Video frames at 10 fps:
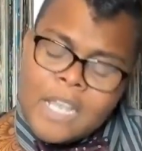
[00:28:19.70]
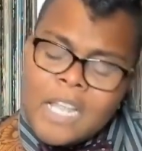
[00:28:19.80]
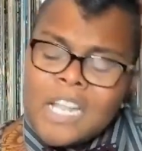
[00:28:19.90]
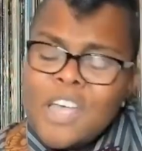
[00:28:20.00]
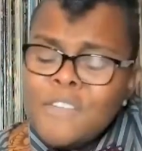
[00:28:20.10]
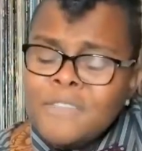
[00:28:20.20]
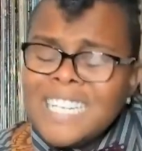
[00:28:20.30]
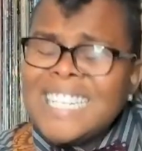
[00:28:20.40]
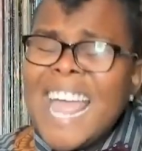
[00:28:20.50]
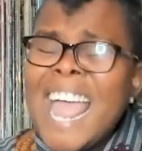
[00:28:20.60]
Loved
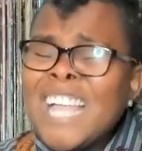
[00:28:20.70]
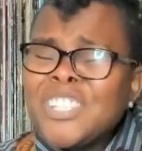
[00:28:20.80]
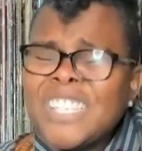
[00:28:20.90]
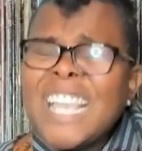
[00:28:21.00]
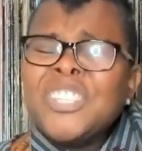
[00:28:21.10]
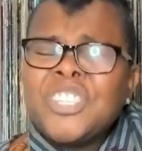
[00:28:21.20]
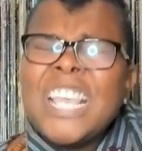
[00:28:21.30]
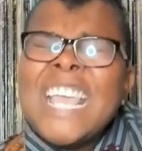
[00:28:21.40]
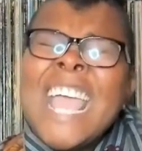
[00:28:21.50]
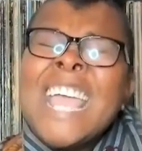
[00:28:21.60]
to dance and
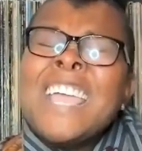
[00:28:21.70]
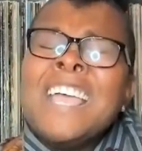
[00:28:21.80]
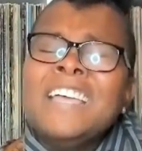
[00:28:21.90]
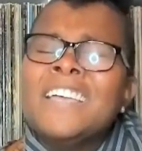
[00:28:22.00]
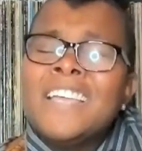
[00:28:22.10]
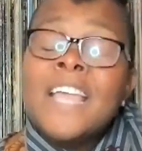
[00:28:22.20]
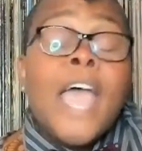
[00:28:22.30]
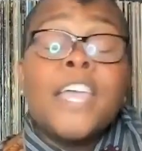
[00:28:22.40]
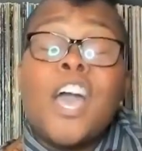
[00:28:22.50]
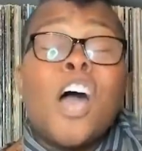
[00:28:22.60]
sing
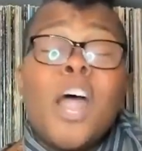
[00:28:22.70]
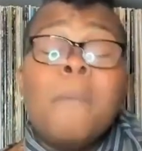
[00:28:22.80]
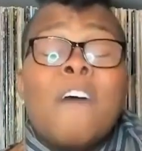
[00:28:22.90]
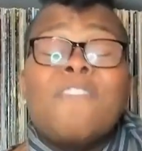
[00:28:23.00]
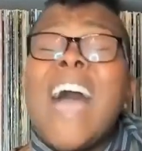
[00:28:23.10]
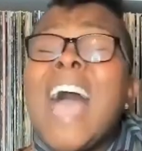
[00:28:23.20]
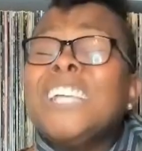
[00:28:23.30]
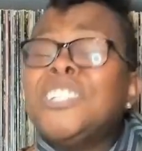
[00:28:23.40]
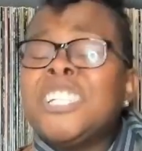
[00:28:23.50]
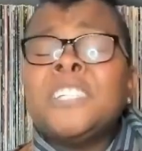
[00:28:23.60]
and cut up
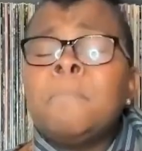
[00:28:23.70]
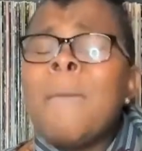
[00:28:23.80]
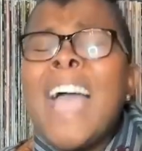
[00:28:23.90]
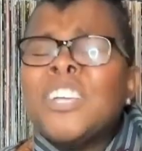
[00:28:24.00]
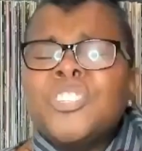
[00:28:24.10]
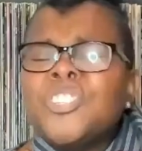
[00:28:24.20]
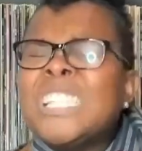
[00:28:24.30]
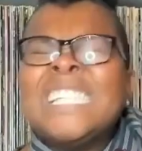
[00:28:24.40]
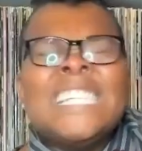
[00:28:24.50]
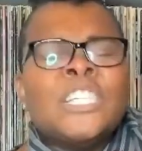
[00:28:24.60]
fashion
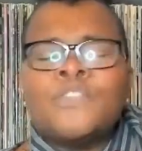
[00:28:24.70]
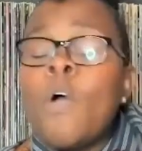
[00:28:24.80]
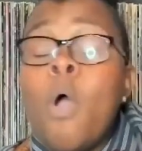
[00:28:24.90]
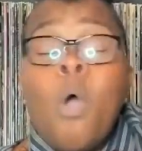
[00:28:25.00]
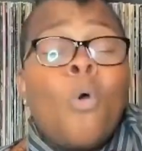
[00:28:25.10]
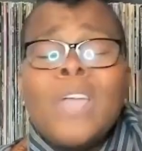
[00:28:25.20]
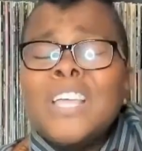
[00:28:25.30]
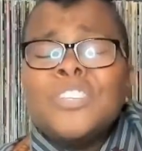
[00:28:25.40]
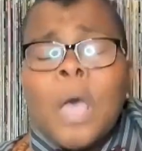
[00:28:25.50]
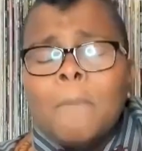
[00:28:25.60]
magazines for all
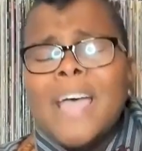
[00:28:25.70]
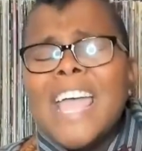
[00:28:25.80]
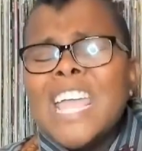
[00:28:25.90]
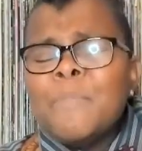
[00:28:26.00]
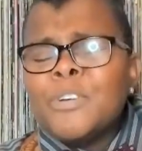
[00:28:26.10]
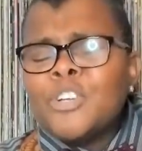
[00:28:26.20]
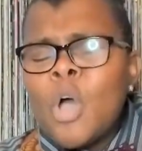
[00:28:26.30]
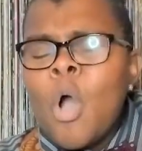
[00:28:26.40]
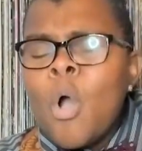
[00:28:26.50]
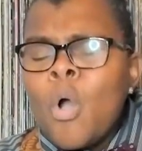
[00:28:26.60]
his paper dolls.